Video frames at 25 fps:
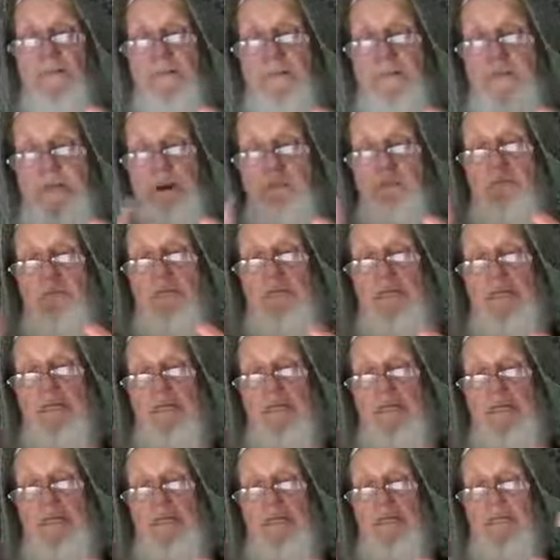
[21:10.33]
Number
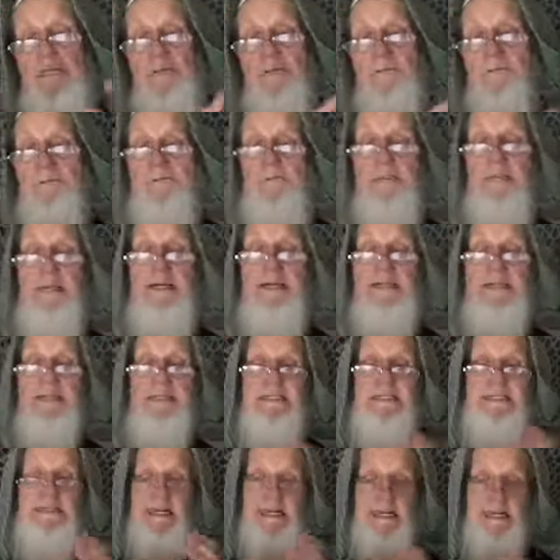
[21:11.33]
6,
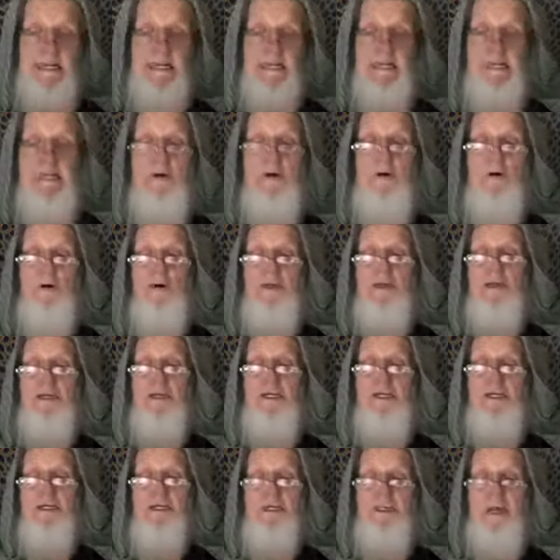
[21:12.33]
Satan or
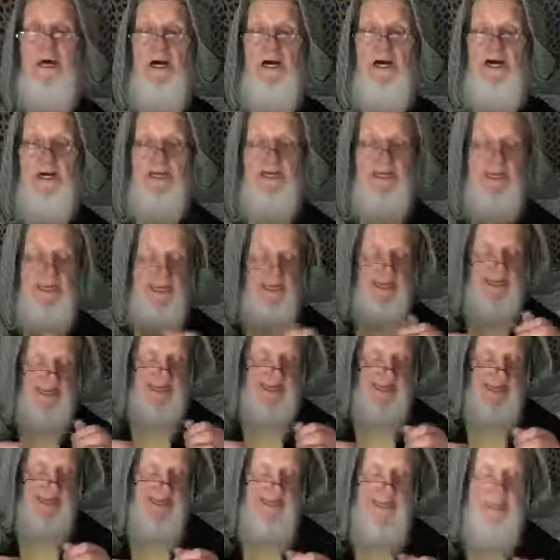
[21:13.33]
Shaitan,
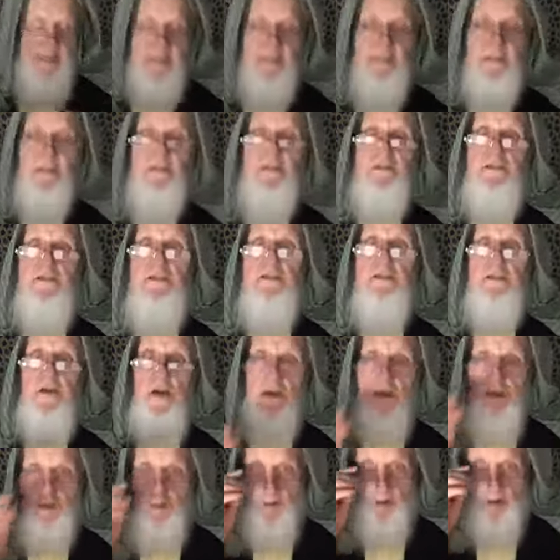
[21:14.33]
and this is
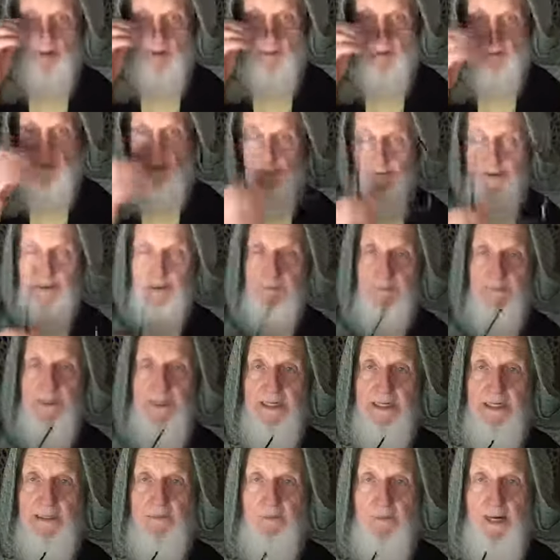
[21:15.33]
what I was
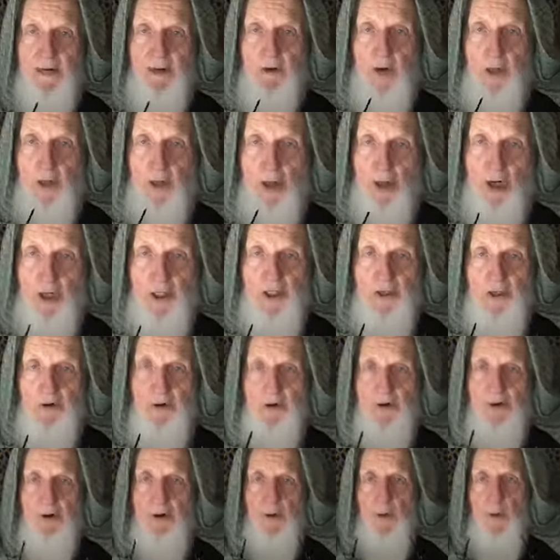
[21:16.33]
speaking about earlier.
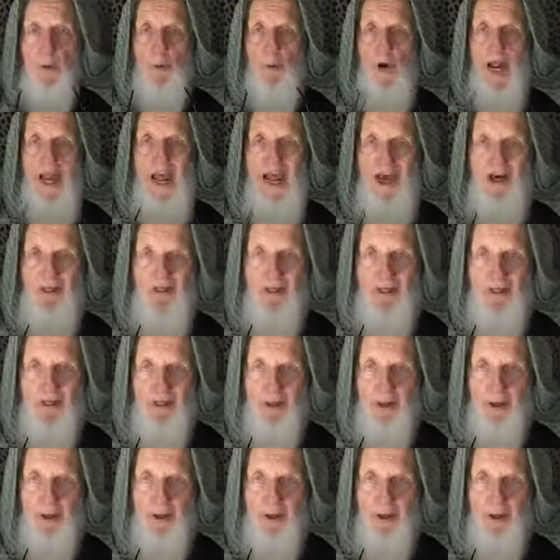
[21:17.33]
Wrath.